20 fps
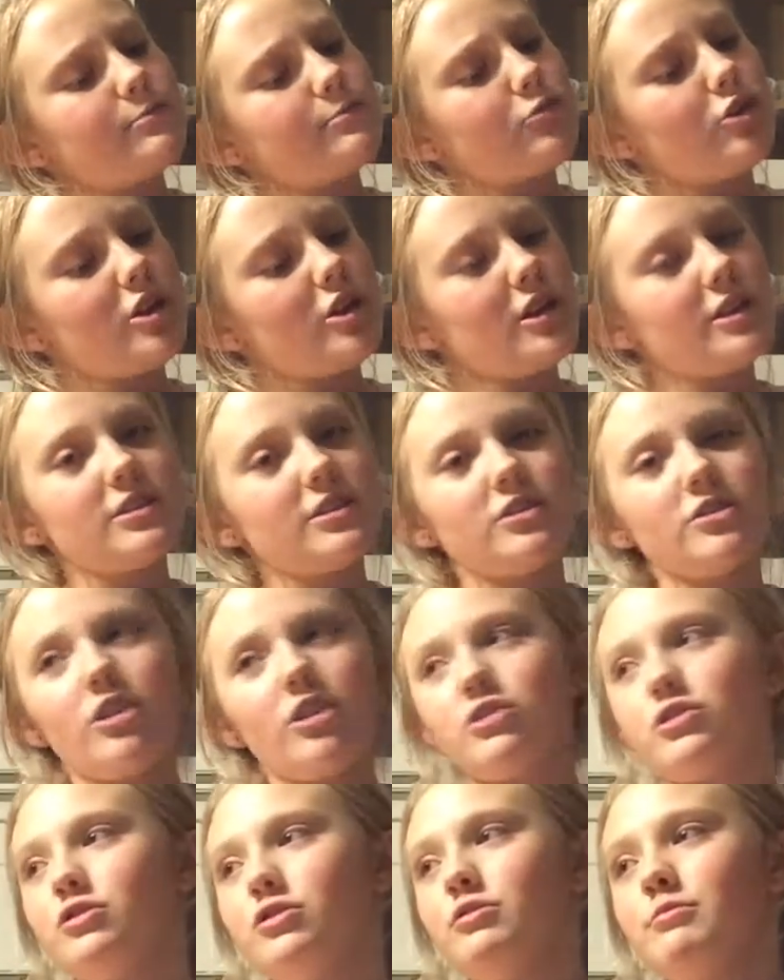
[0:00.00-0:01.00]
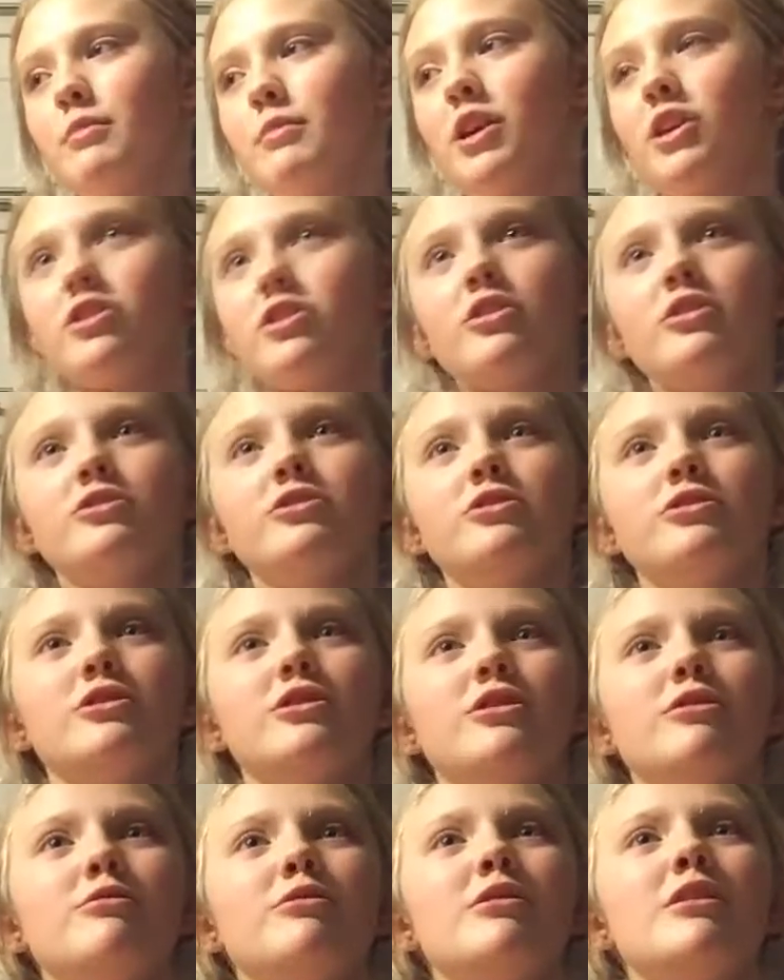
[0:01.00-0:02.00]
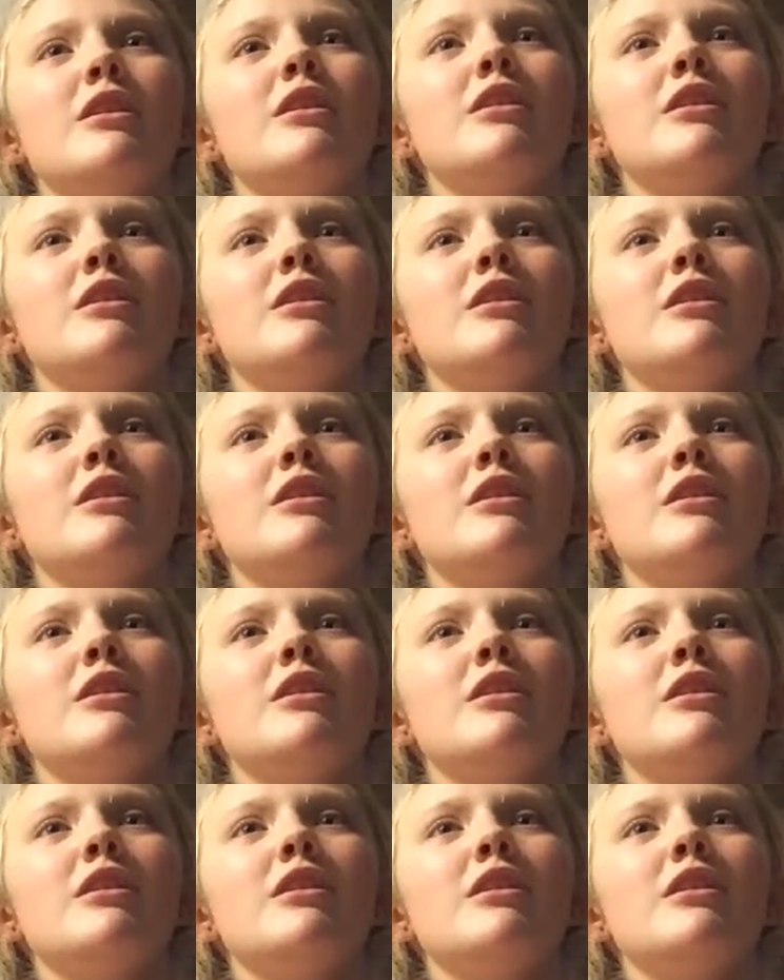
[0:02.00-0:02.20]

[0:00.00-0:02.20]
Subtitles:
some cheese, not too much, because you know.